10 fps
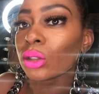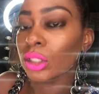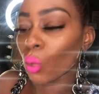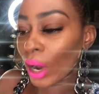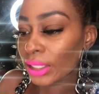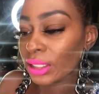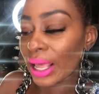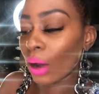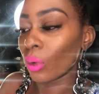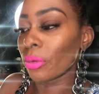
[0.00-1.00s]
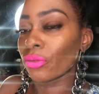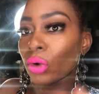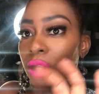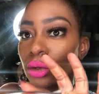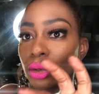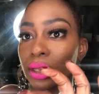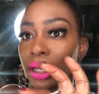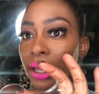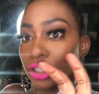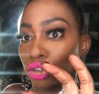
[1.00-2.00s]
so watch that one before you do the
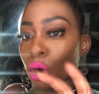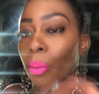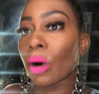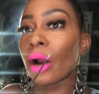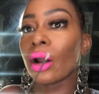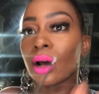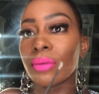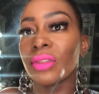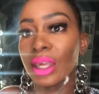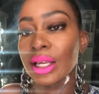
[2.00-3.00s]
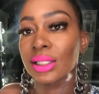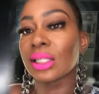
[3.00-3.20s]
electrical part of this.